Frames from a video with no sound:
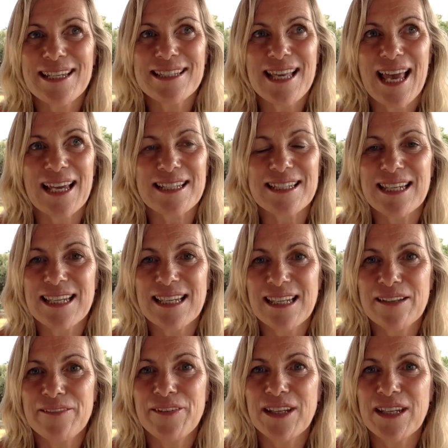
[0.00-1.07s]
is actually
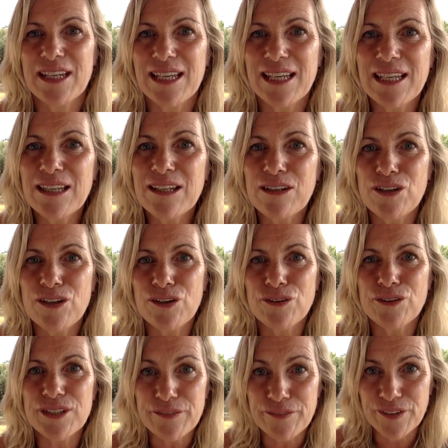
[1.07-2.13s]
living in
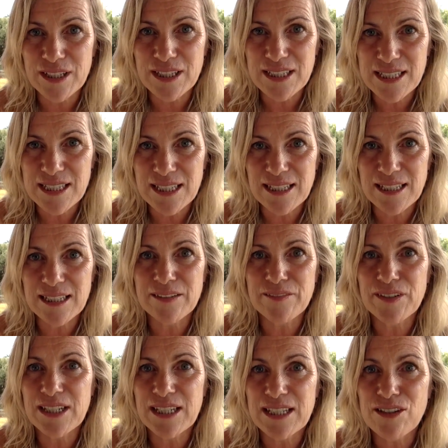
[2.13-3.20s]
your divinity,
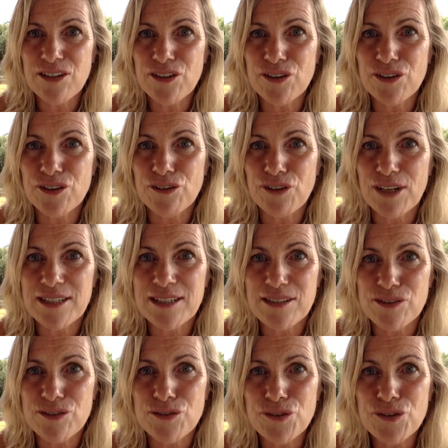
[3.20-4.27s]
living in your
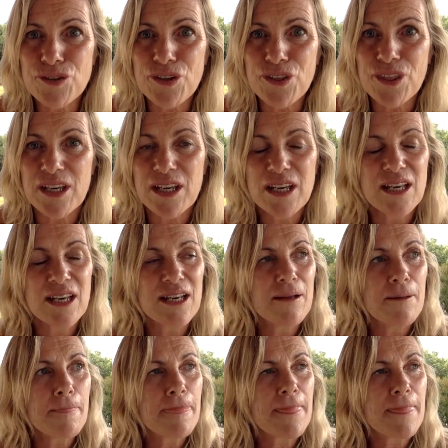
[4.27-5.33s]
greatest truth,
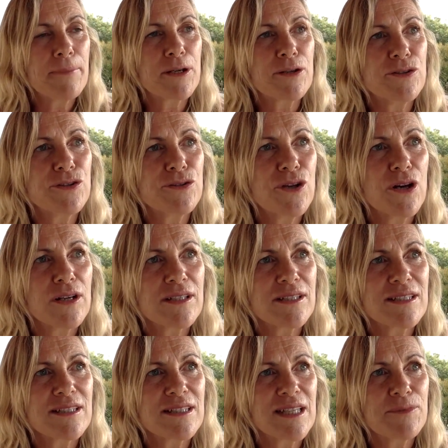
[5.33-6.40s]
because you're not
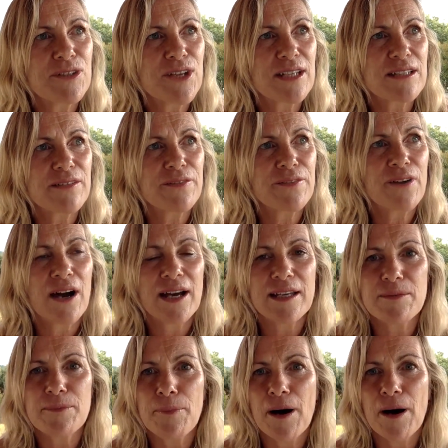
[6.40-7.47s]

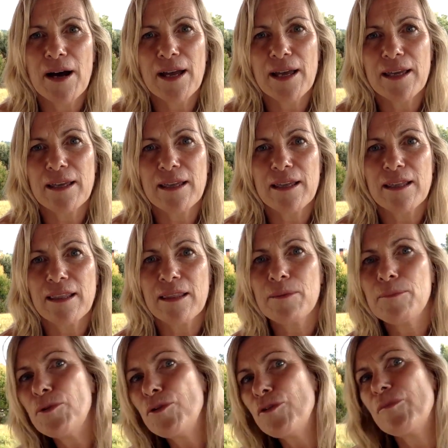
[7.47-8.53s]
subjectified by the
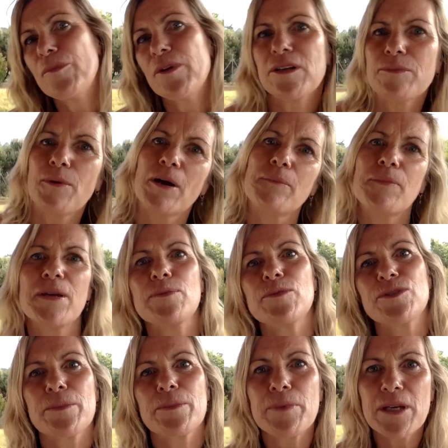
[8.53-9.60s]
movement, by
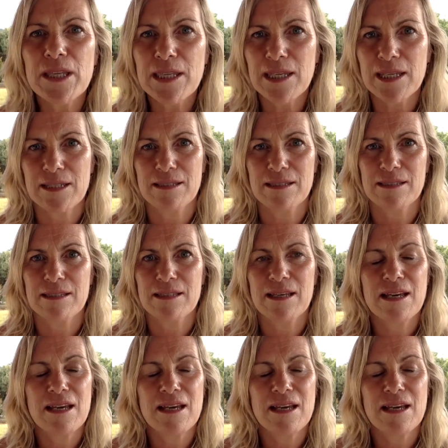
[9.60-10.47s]
people's opinions.